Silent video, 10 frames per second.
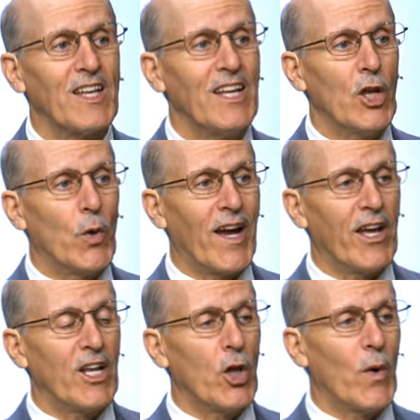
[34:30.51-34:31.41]
Eloi,
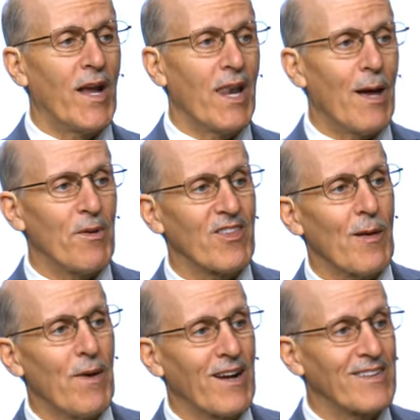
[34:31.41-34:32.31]
Eloi, lama
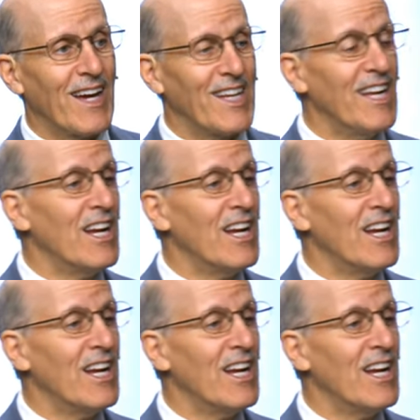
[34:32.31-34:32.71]
sabachthani.